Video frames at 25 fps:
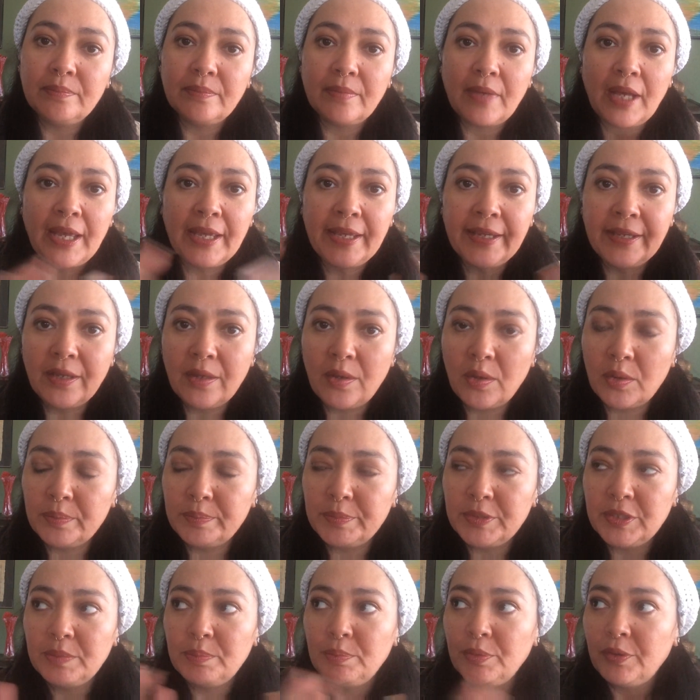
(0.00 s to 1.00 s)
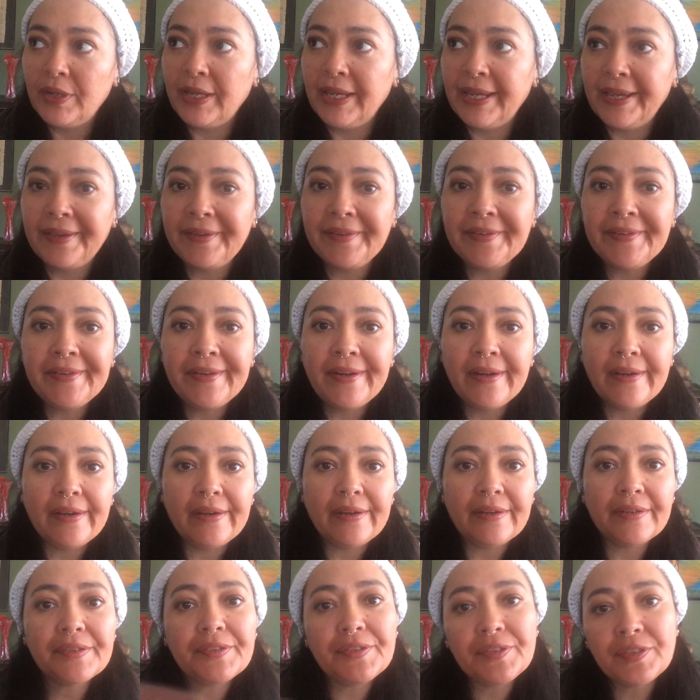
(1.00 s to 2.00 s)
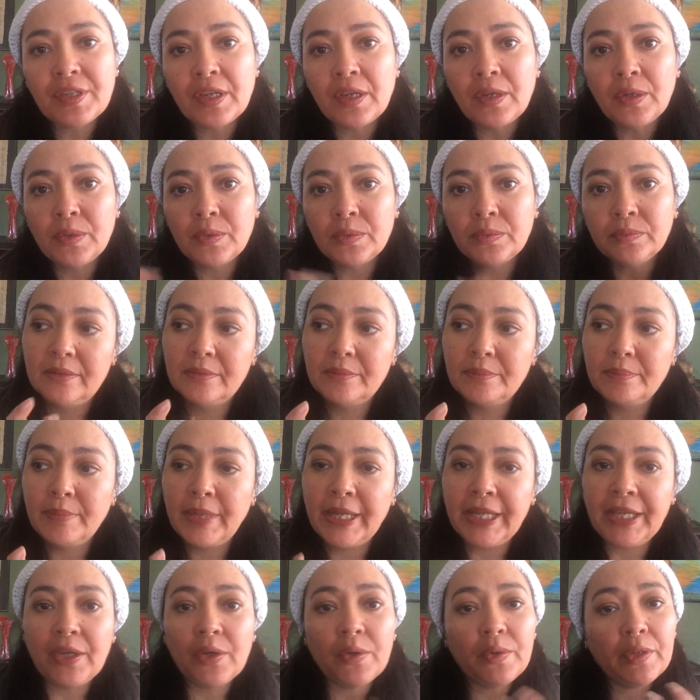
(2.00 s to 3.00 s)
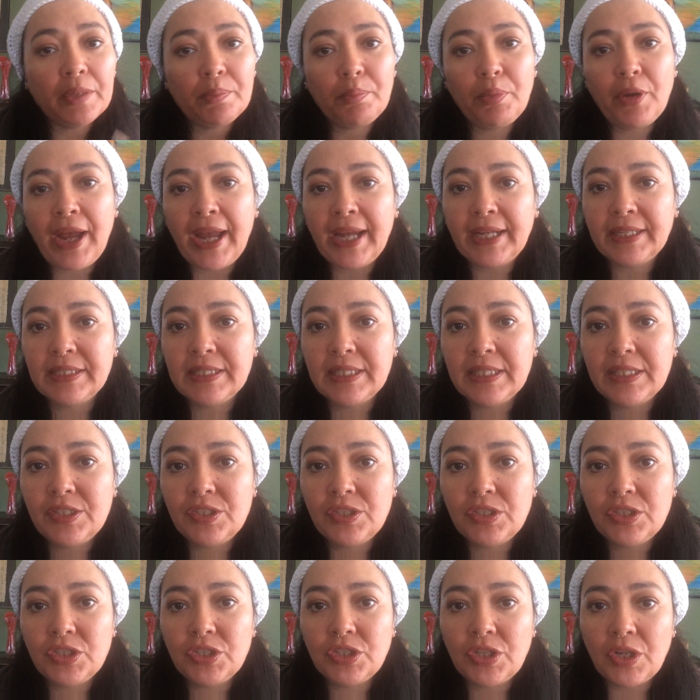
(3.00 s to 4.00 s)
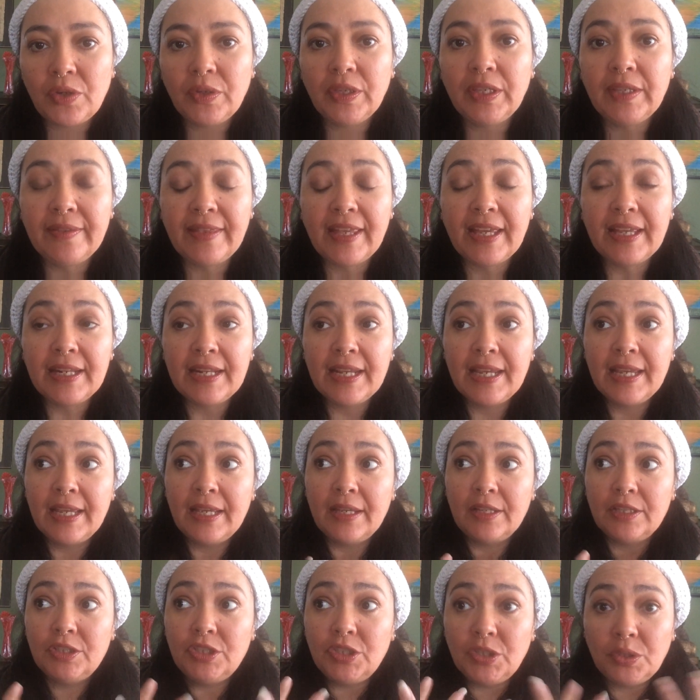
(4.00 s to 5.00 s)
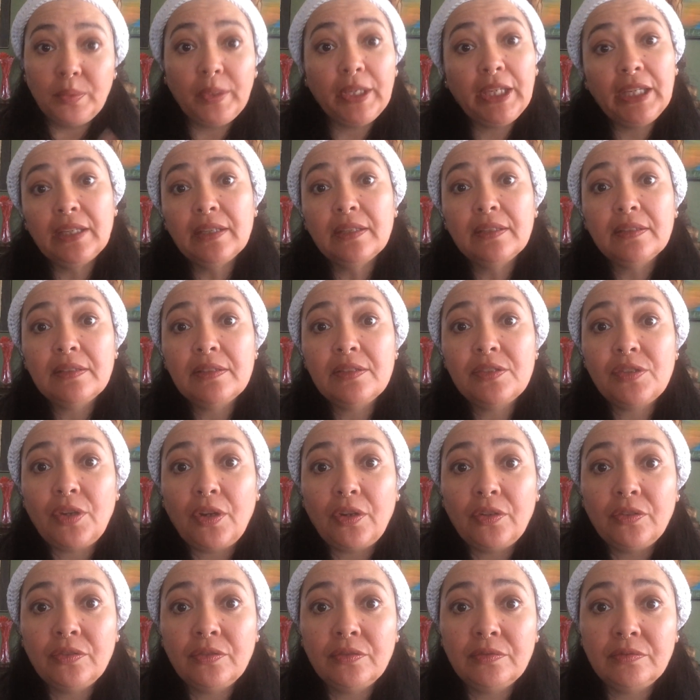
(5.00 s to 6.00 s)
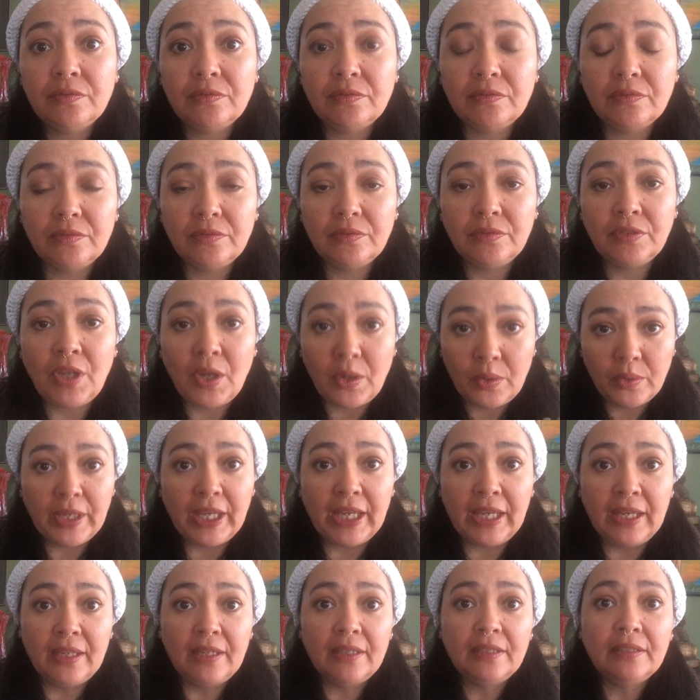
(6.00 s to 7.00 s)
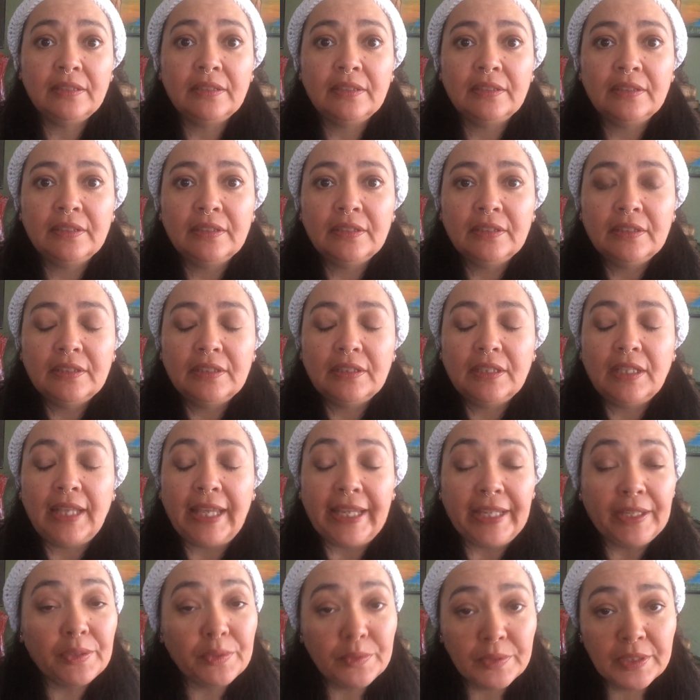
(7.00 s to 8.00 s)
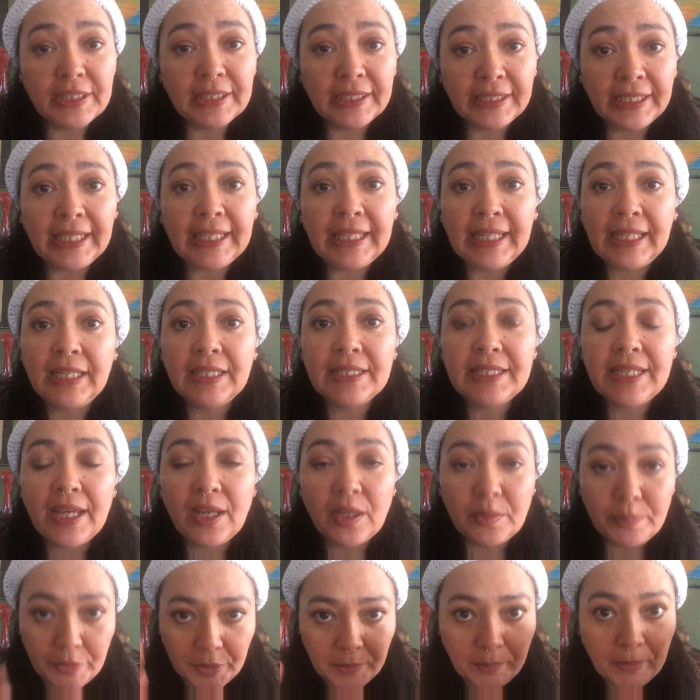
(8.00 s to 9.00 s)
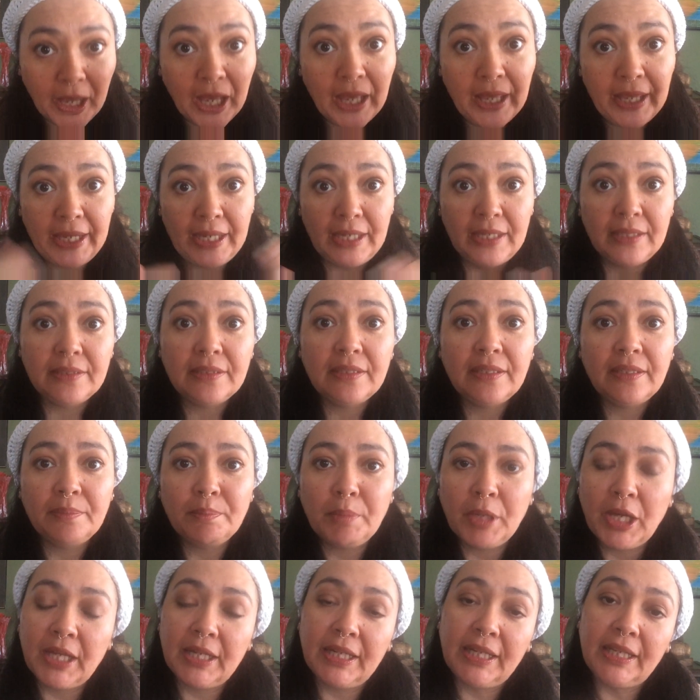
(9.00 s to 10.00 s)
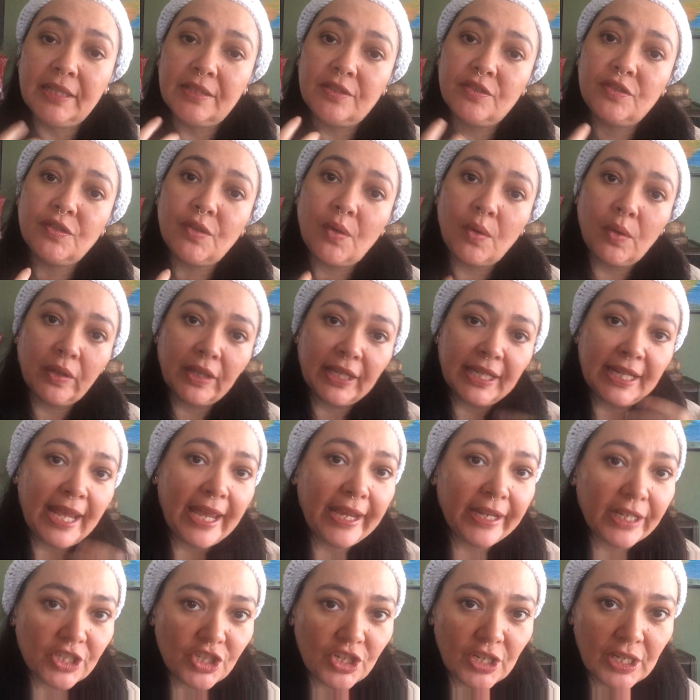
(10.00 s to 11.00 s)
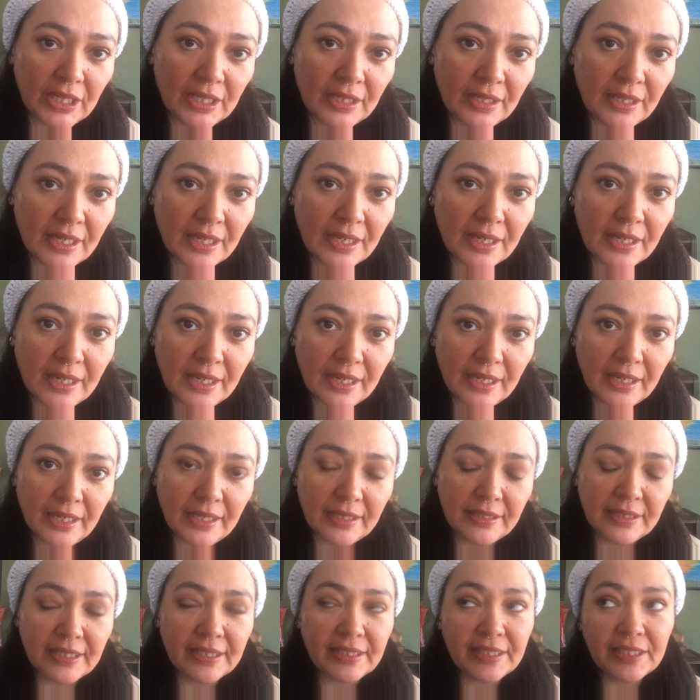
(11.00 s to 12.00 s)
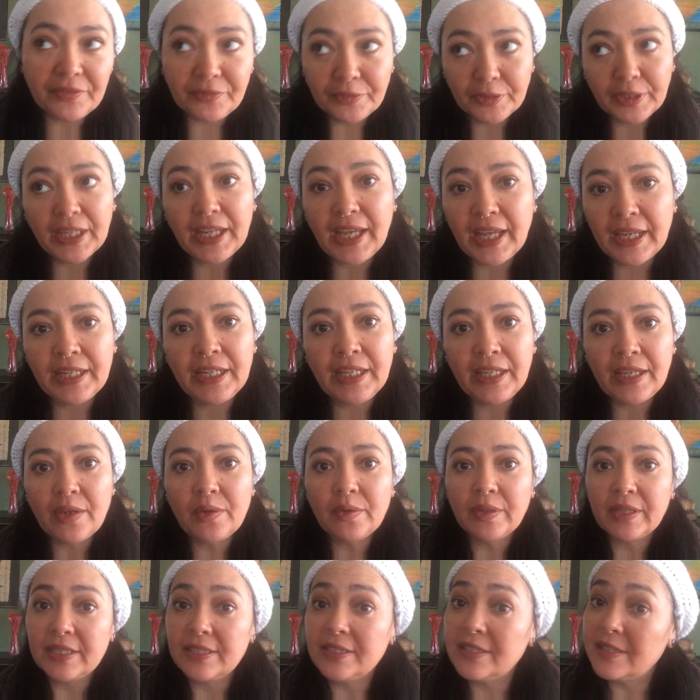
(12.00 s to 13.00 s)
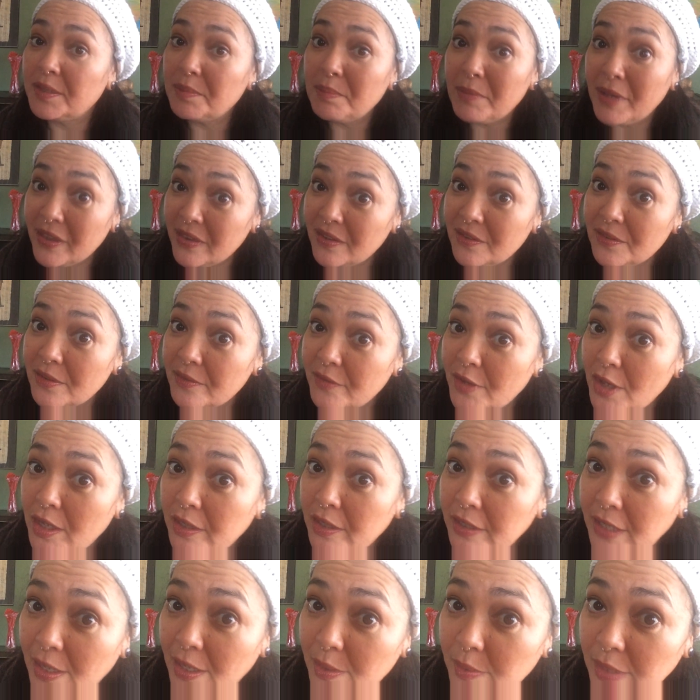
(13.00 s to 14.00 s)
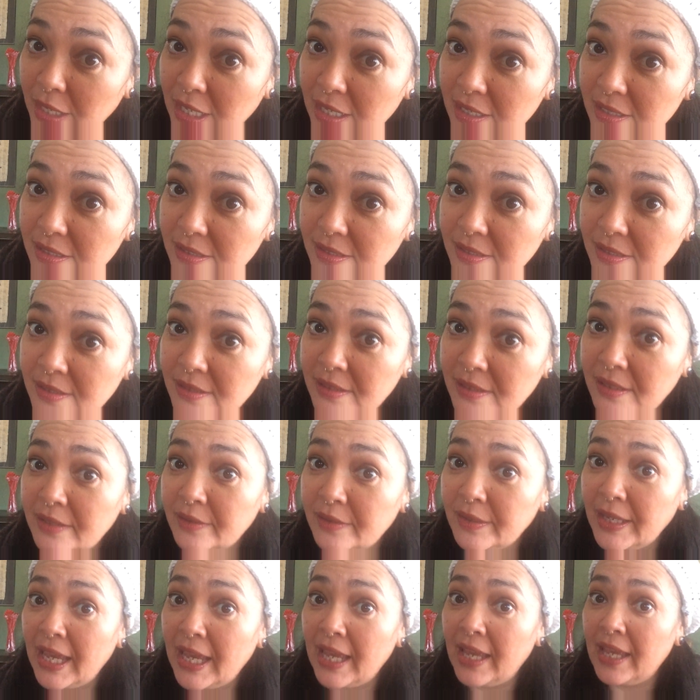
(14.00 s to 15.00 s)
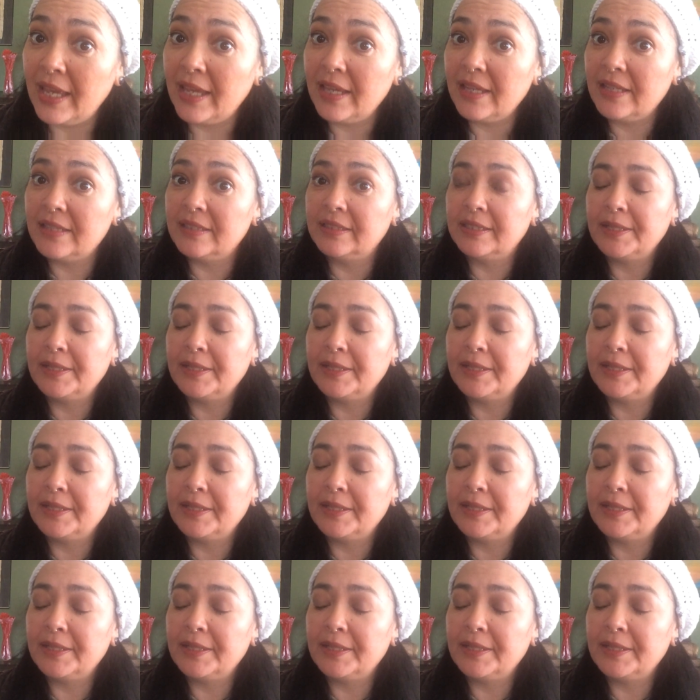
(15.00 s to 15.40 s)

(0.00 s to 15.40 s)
I hope to bring also my yoga practice to show you that doing certain yoga like Kundalini to help the mind, body, and soul connection. It's a different kind of yoga. It's the mother of all yogas, okay?